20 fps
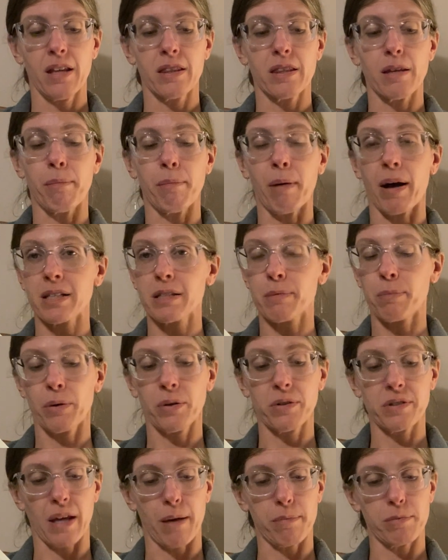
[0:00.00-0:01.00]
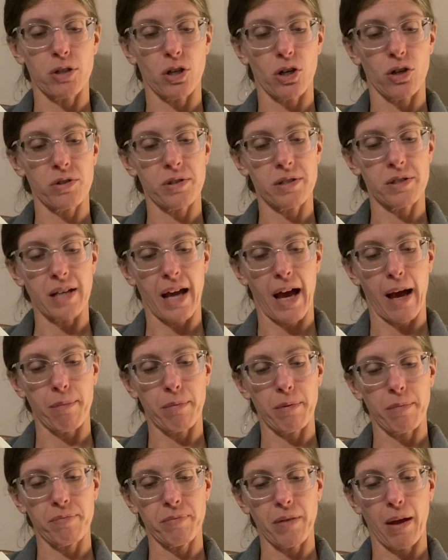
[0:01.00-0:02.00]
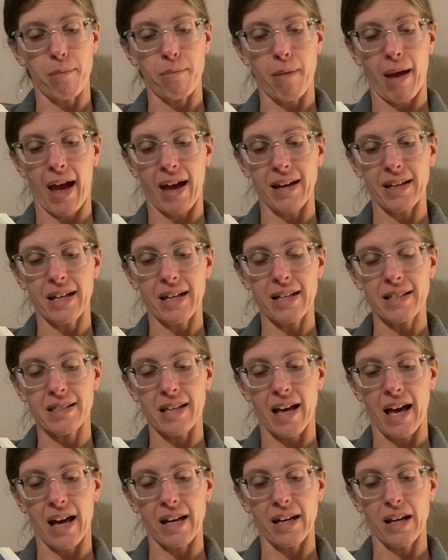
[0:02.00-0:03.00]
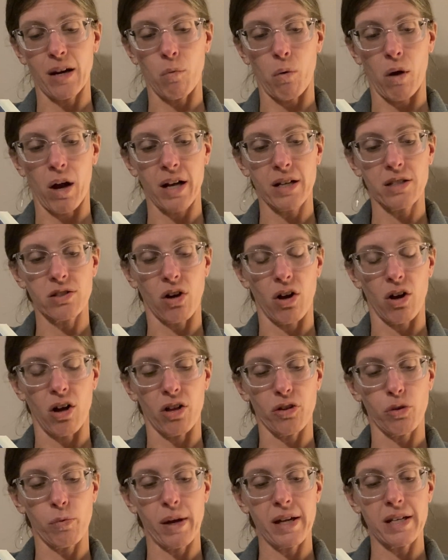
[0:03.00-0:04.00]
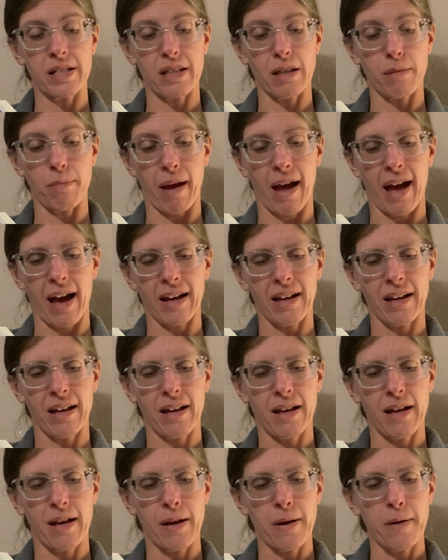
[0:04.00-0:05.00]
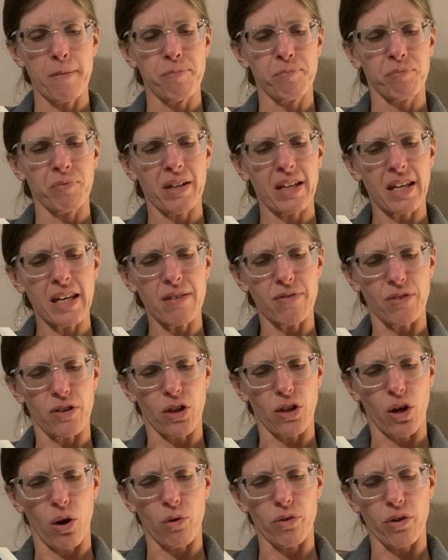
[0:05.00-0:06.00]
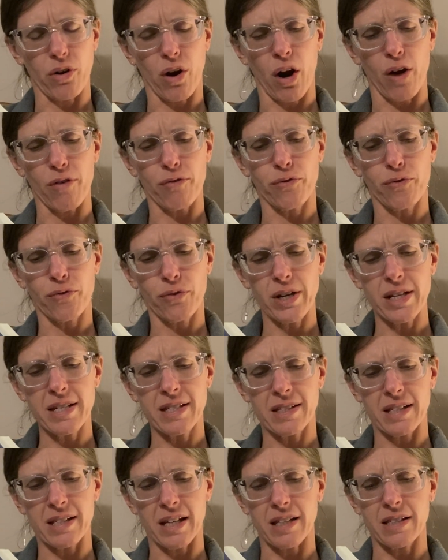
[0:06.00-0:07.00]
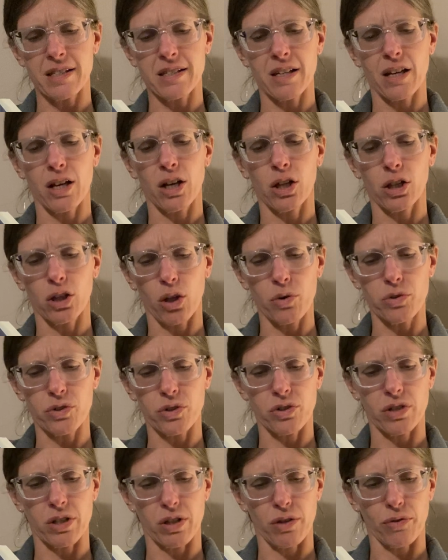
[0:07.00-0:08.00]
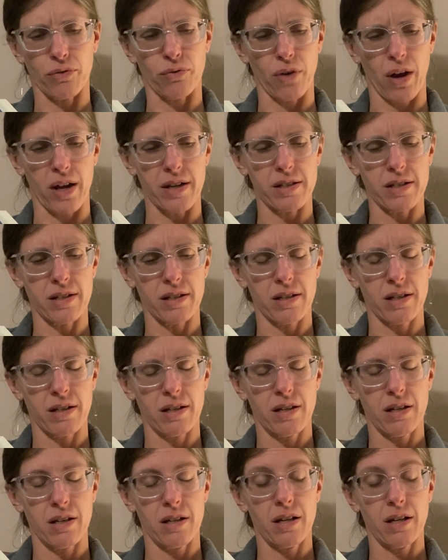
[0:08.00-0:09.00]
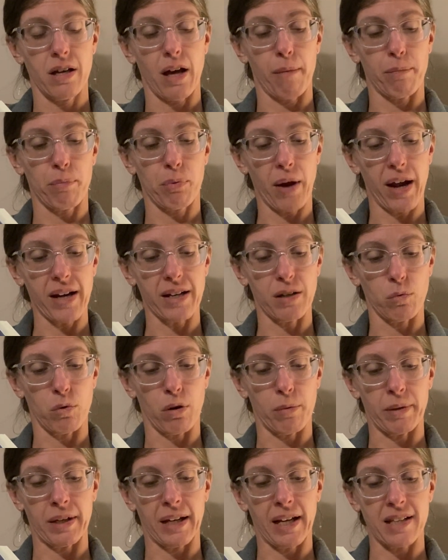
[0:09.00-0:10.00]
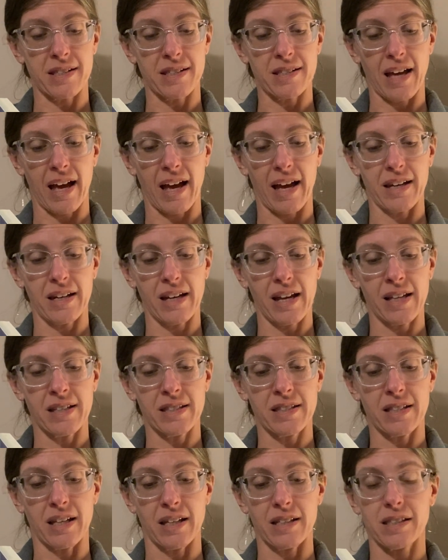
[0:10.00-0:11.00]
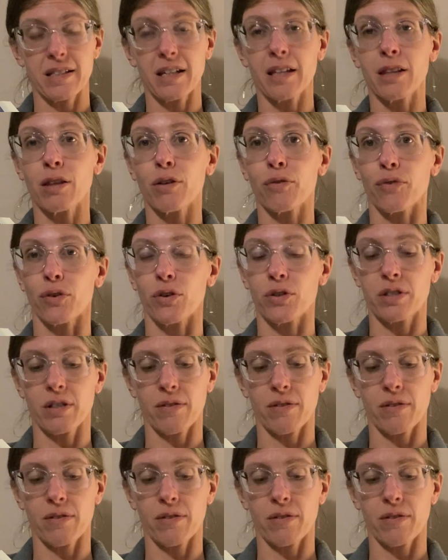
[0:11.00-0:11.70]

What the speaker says: The bus pulls up to her stop. A man gets on and walks all the way to the back, even though there are free seats closer to the front. A pregnant woman gets on and sits in the first